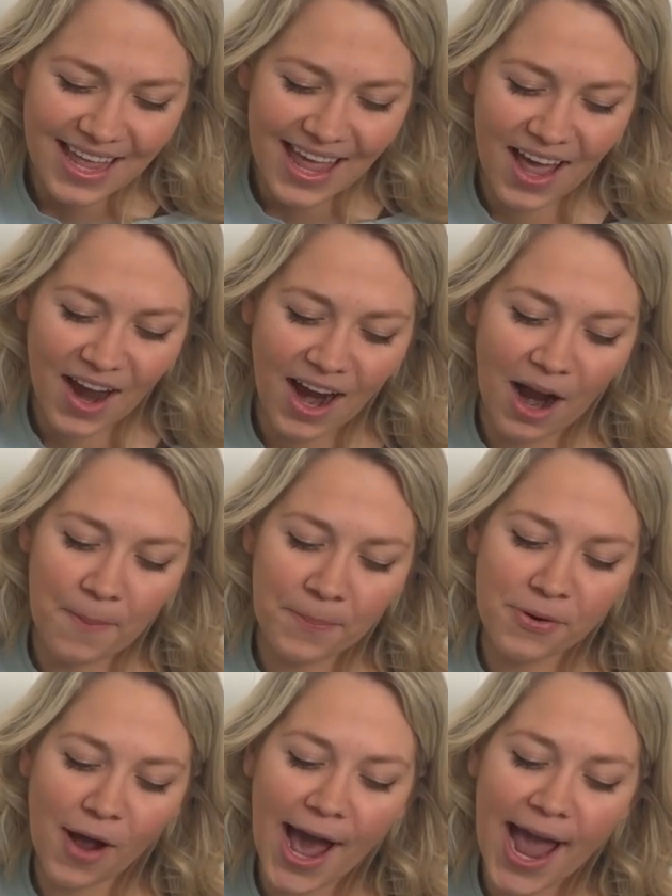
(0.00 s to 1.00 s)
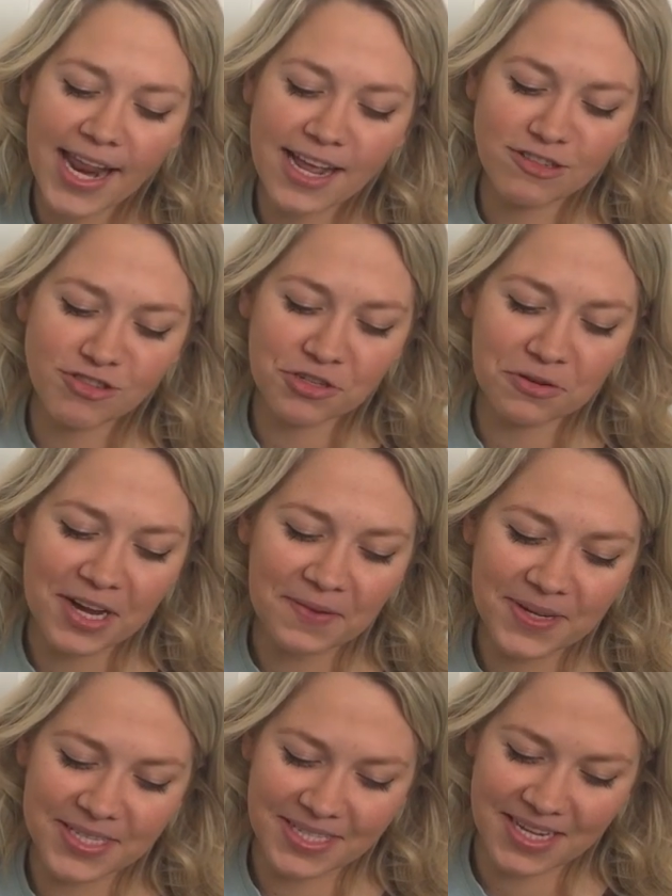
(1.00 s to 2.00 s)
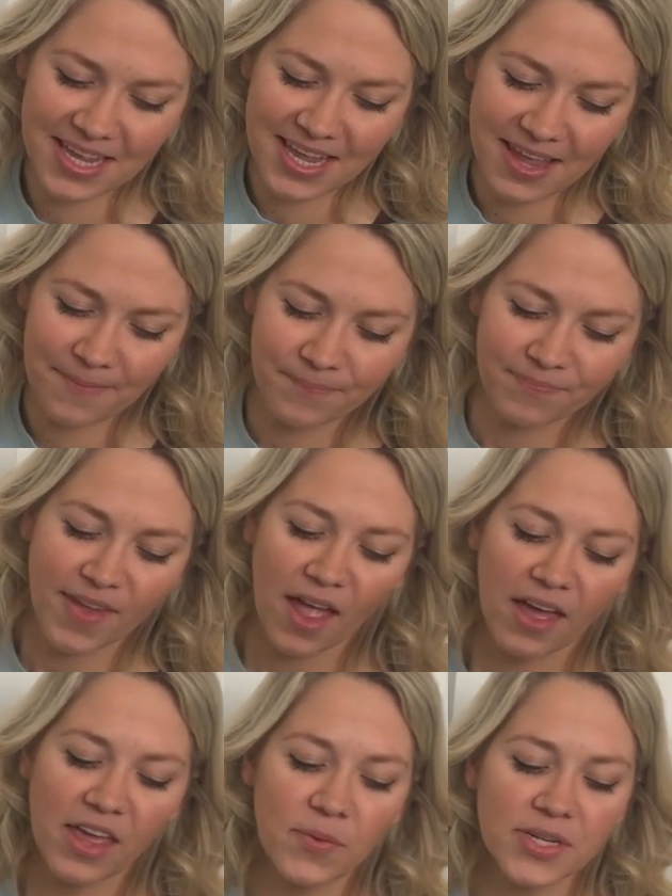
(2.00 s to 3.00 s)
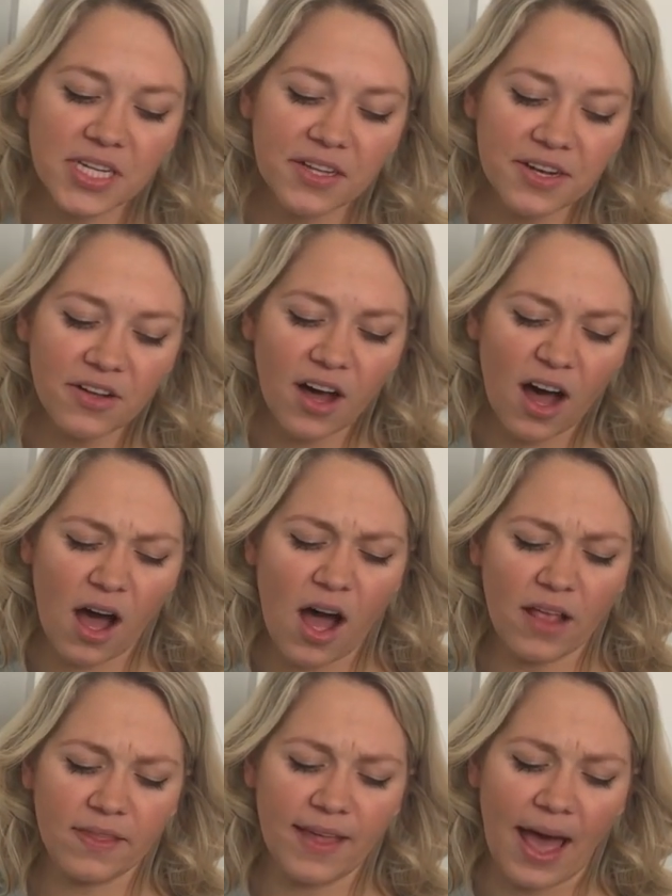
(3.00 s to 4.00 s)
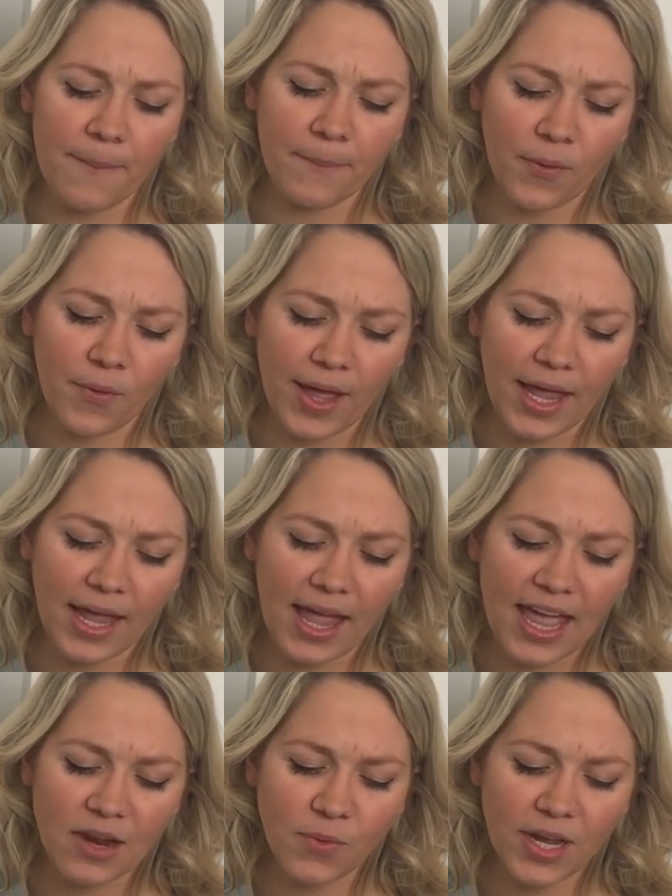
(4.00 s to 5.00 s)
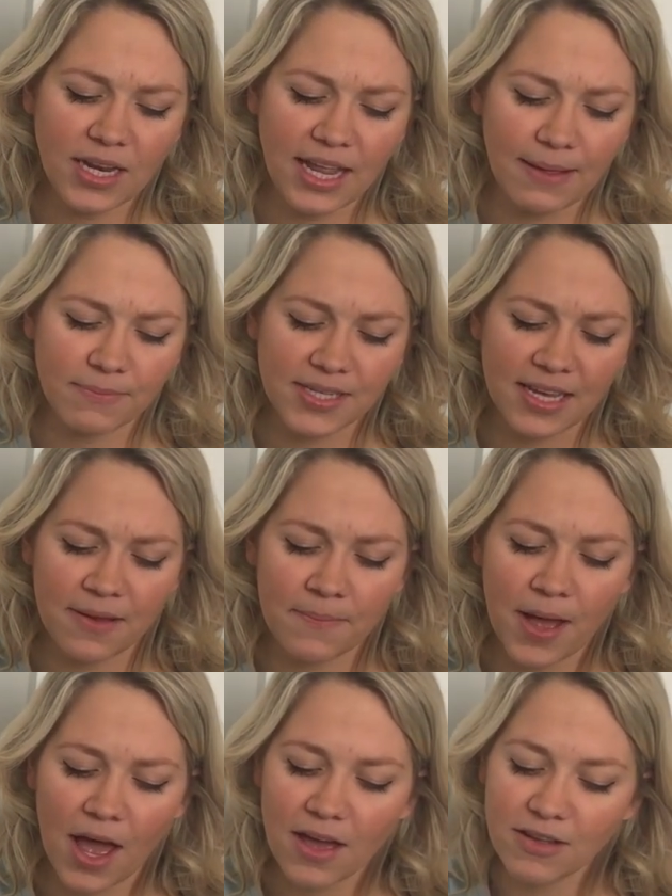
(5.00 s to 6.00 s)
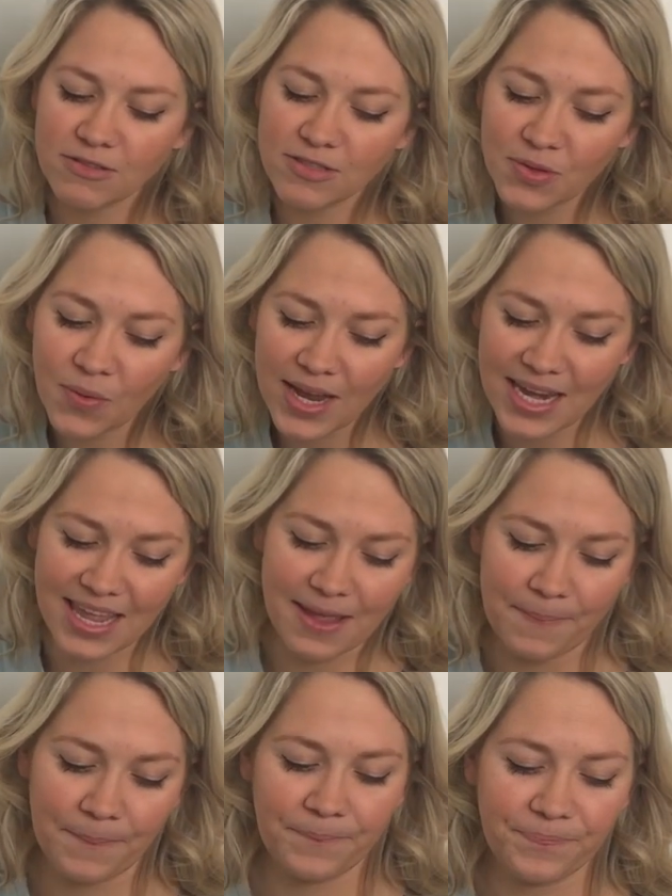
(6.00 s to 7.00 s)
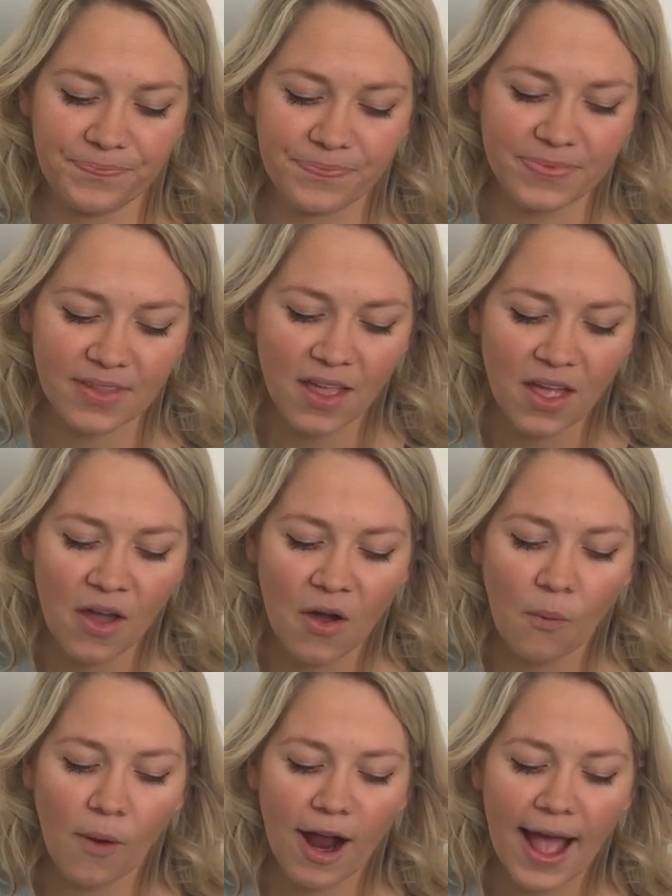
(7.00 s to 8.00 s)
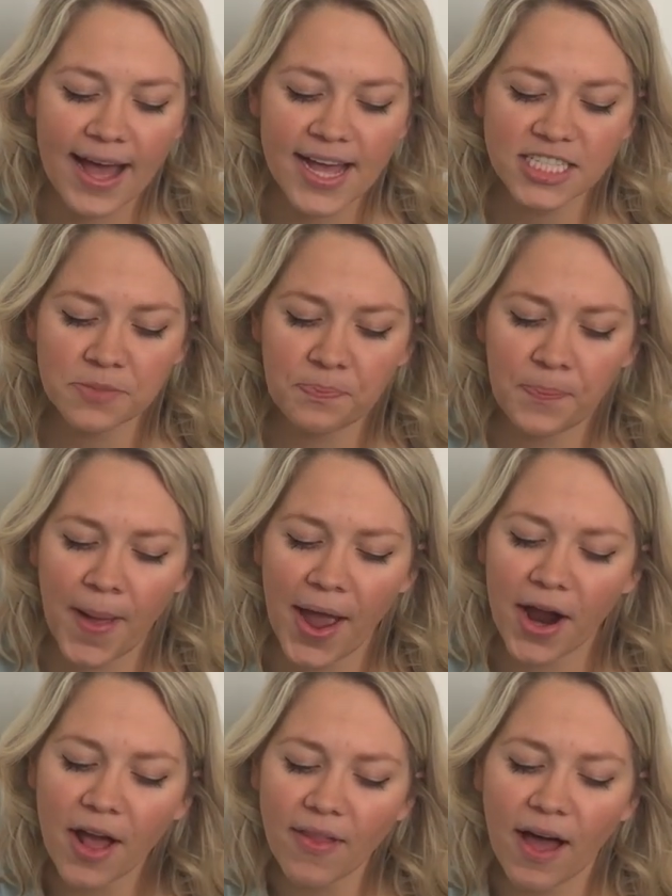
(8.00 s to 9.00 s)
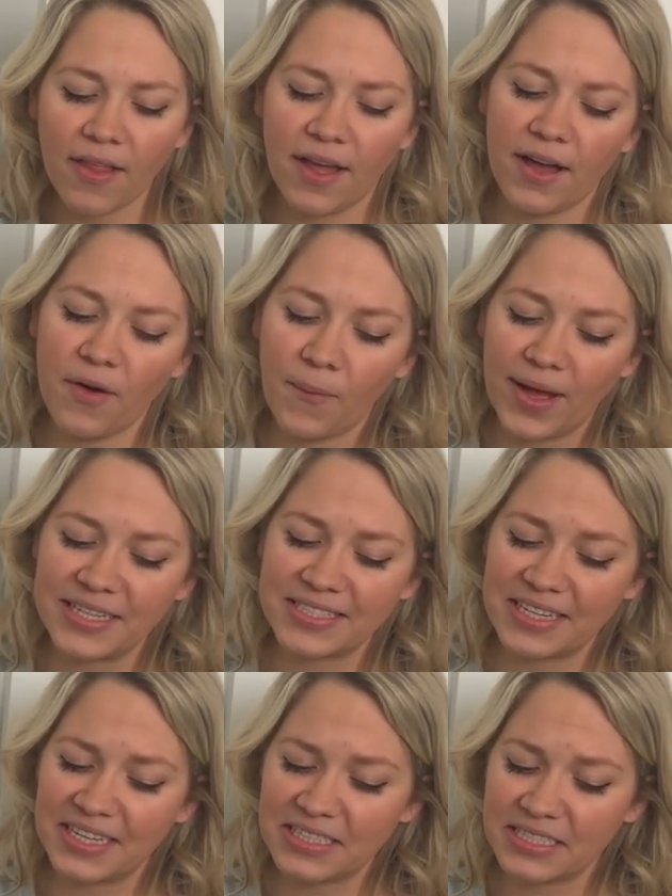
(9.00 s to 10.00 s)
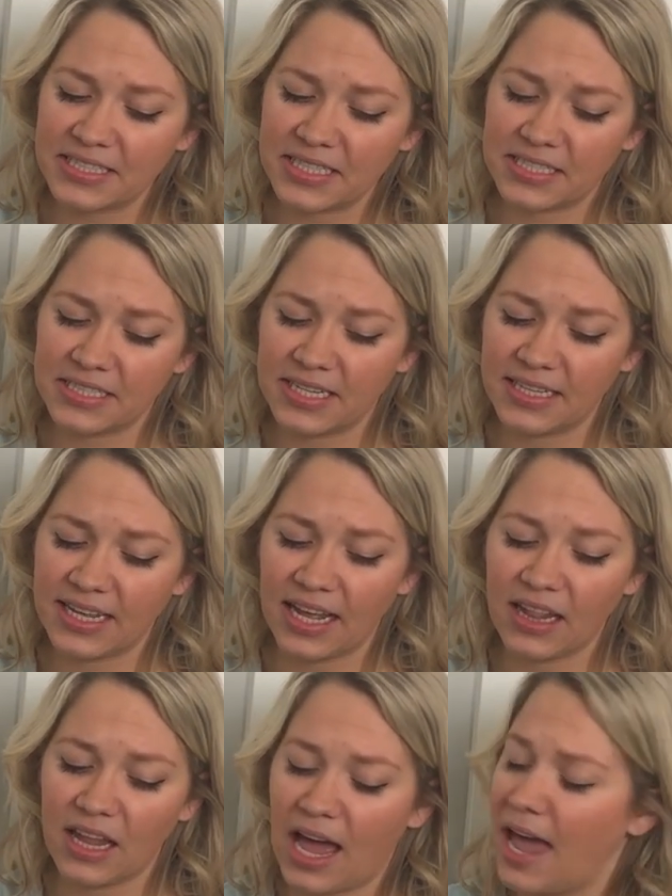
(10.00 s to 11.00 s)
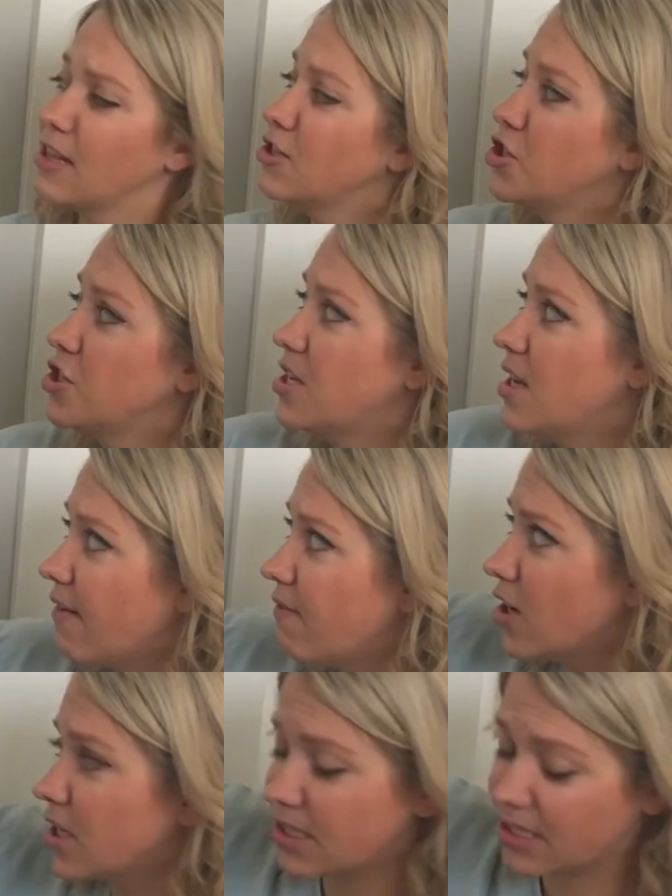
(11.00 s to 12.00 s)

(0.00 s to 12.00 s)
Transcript: Our pride and joy was he. He was a little odd, that boy, and we named him Zoidy. Whereas Parallella was insistent that lines should never